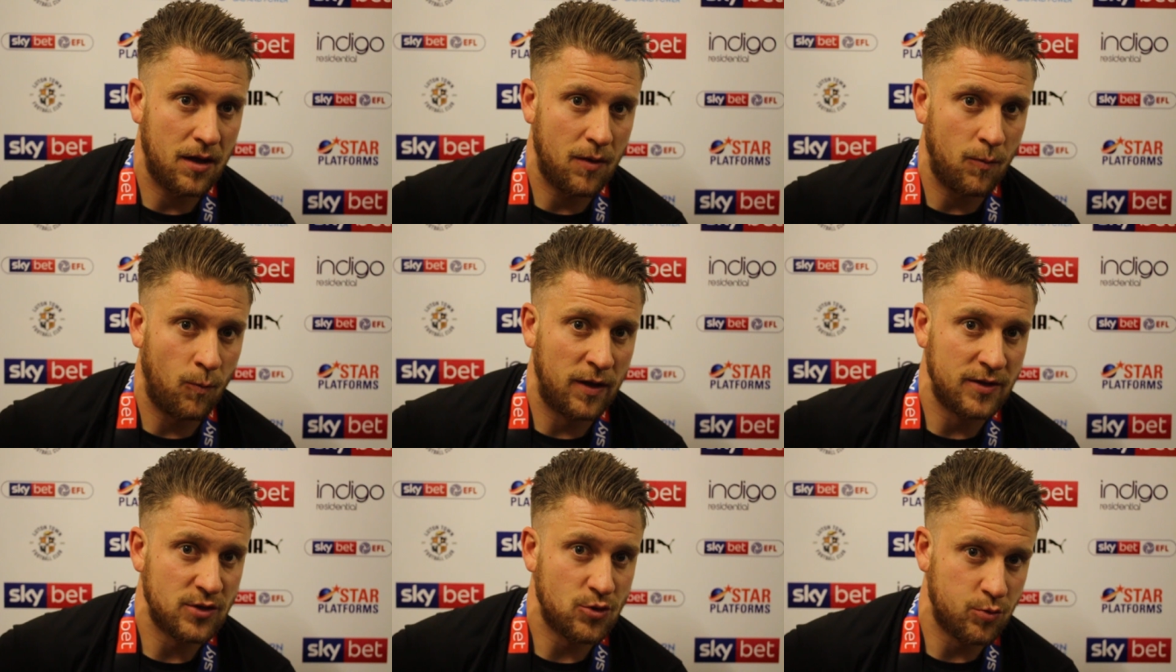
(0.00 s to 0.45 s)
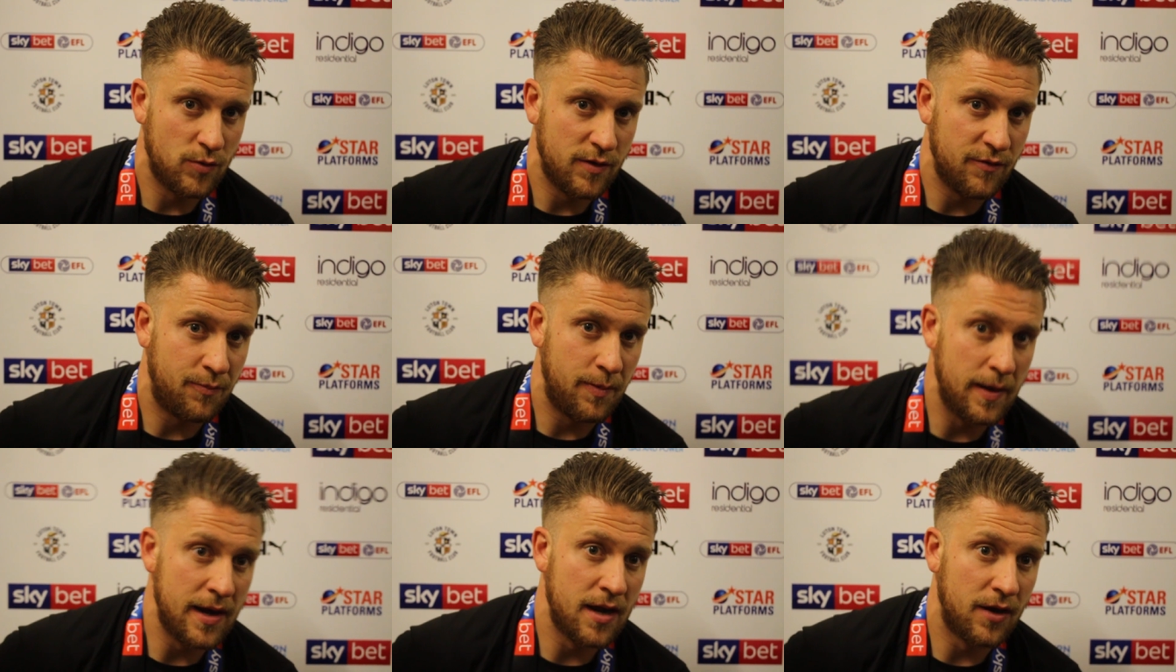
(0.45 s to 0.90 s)
once
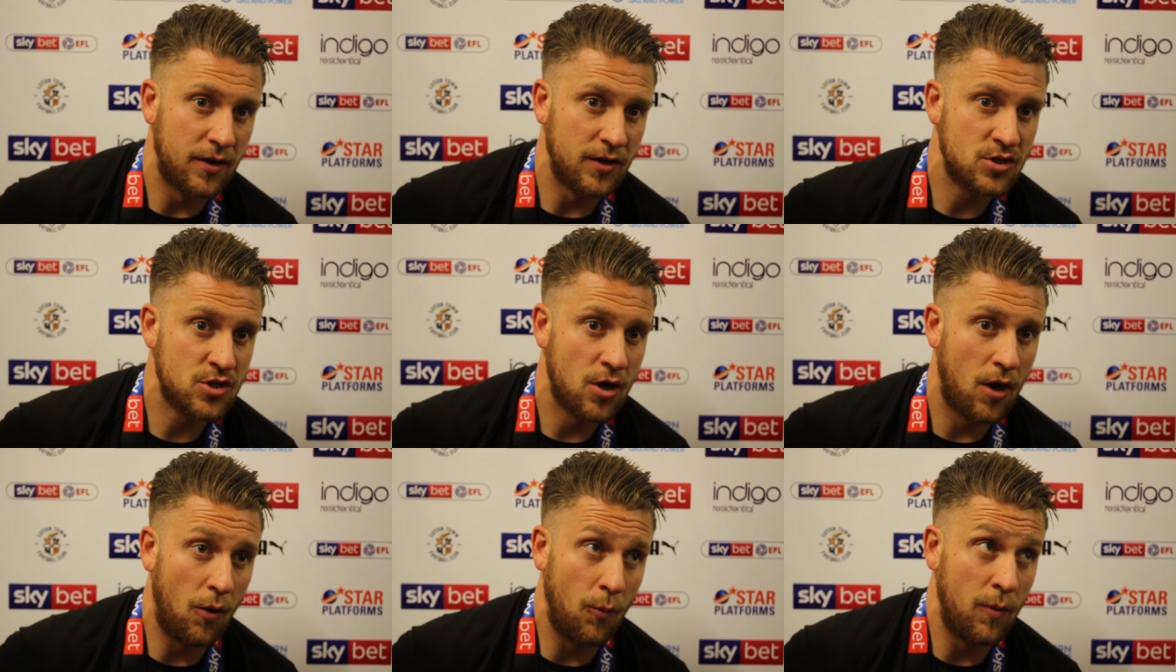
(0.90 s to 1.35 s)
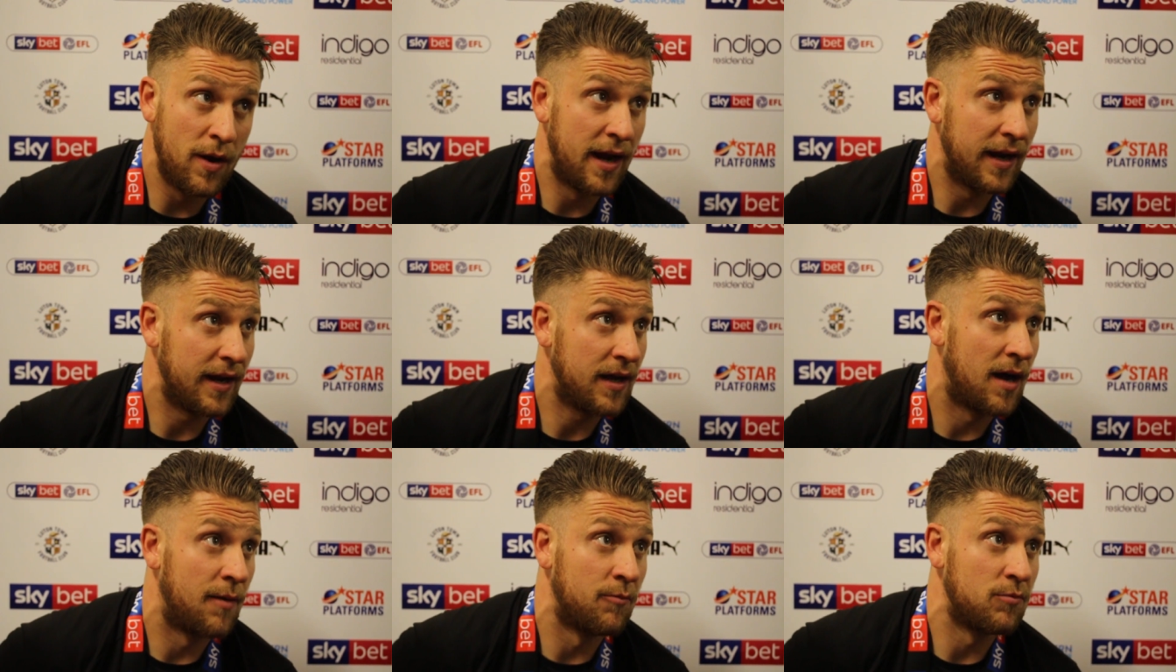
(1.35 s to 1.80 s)
we've been at the top, we
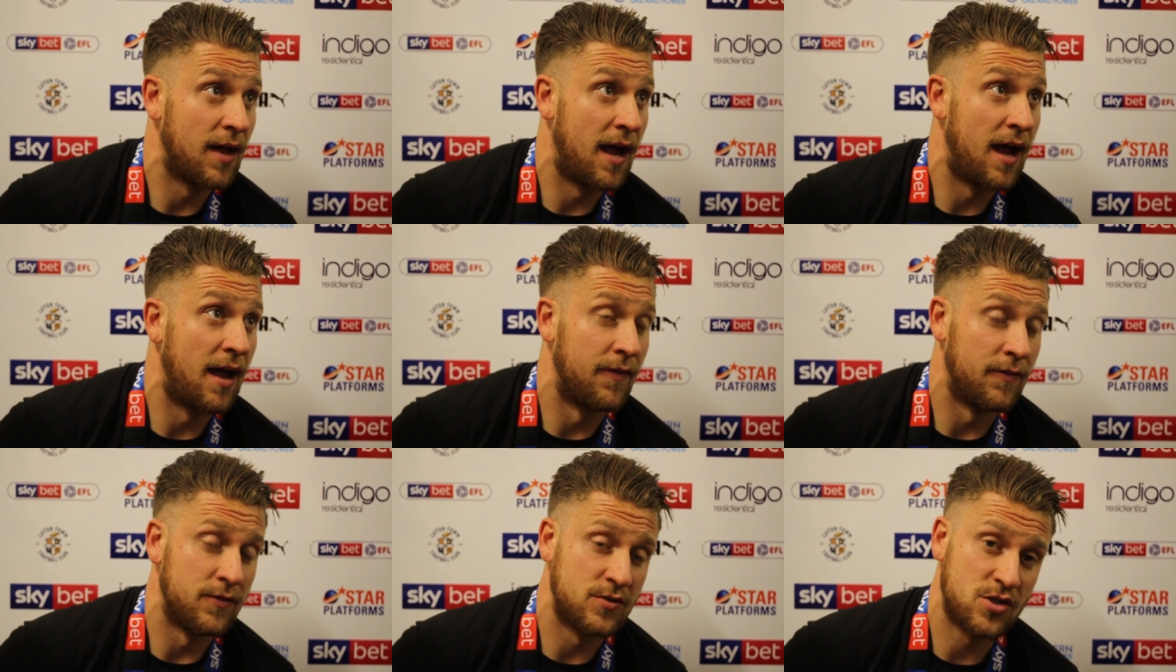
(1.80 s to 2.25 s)
ain't come down.